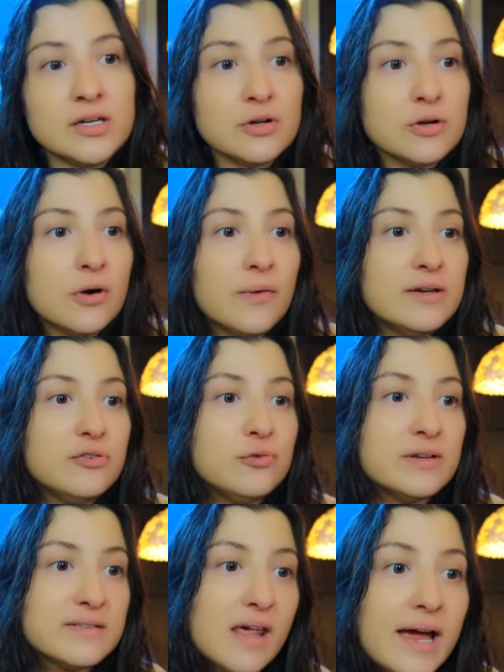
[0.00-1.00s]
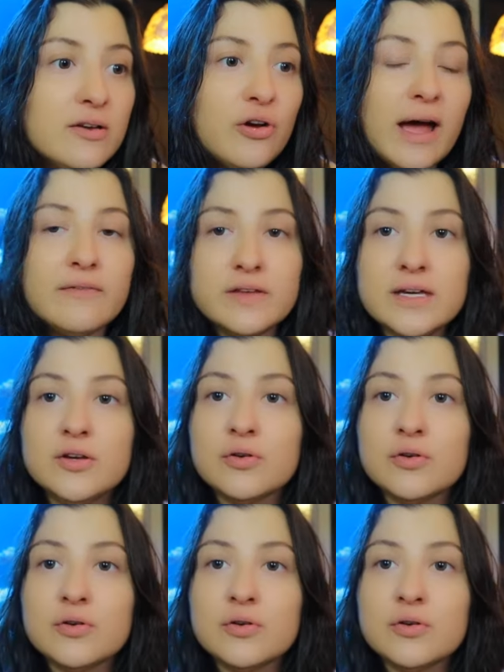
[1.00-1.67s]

you're going to dislike traveling,